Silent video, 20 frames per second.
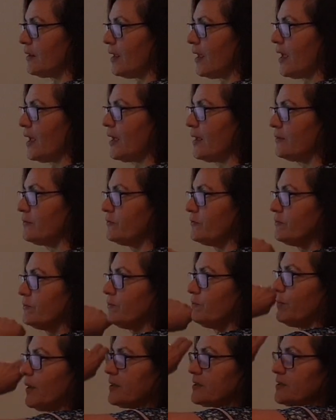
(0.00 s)
and
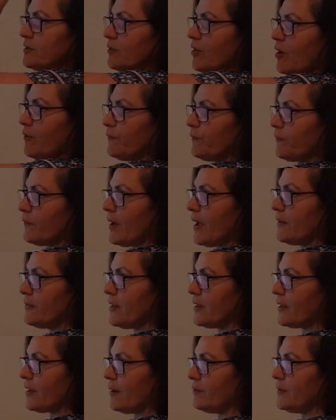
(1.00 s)
pencil off and
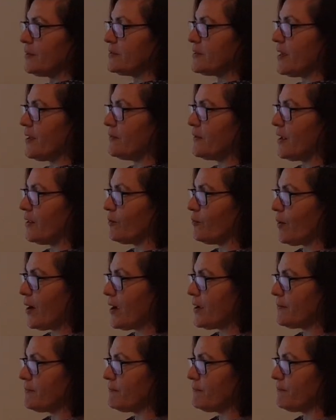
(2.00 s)
then coming down the other way.